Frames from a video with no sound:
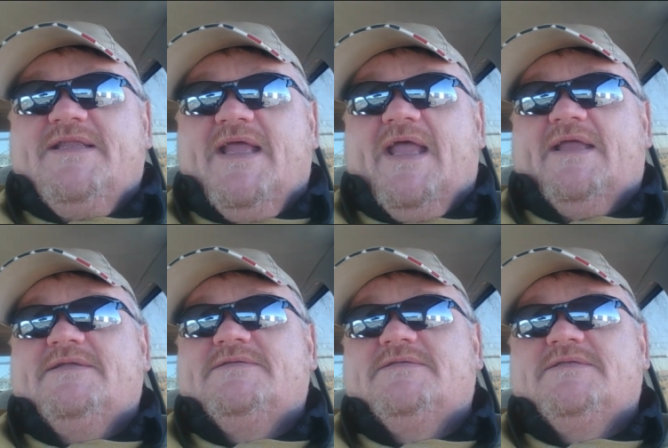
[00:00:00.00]
day
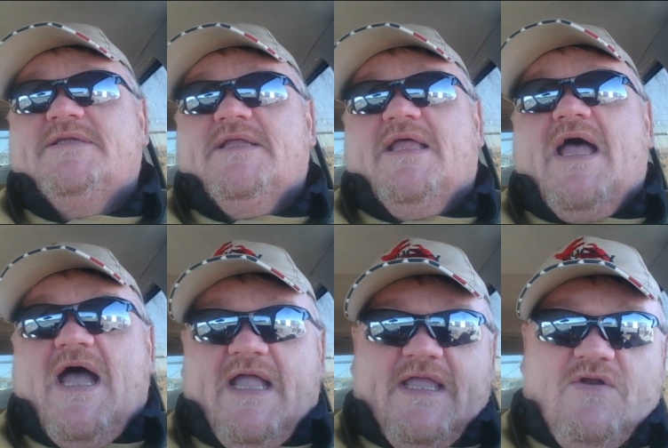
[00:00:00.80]

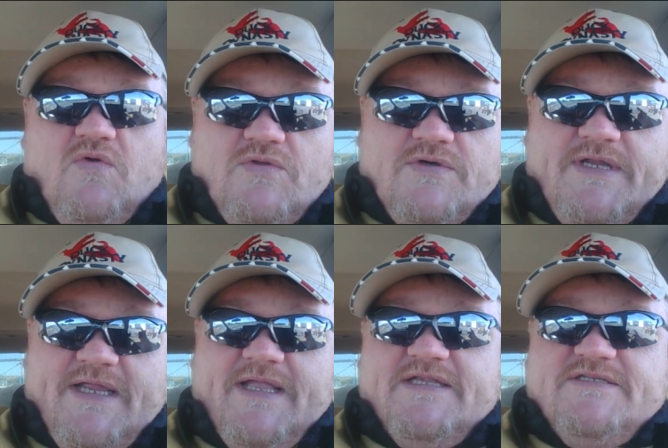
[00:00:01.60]
I get older,
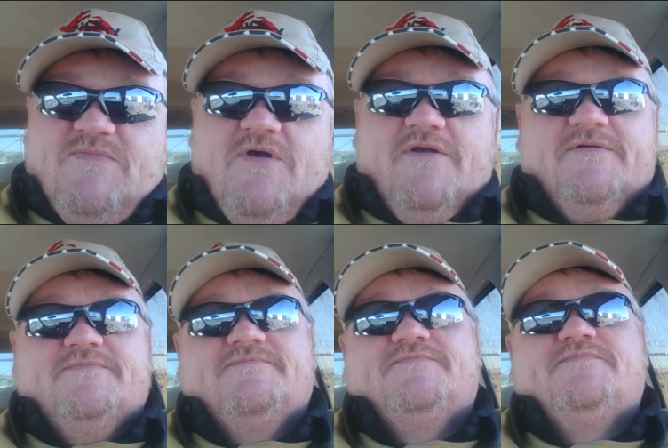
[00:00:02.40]
he gets smarter.
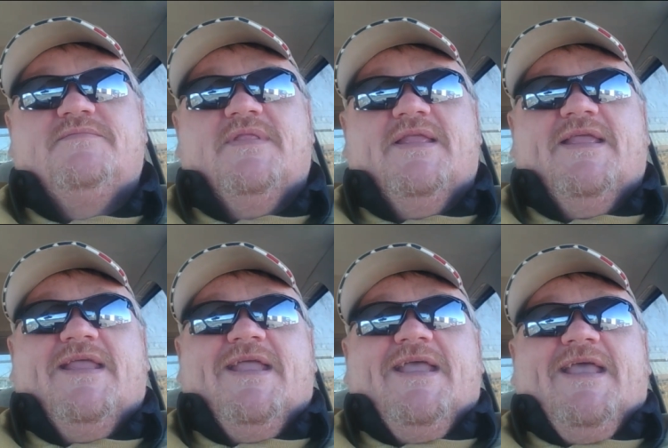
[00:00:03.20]

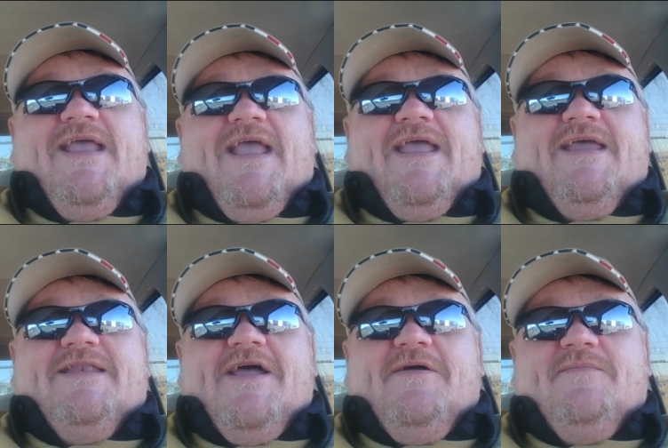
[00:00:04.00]
And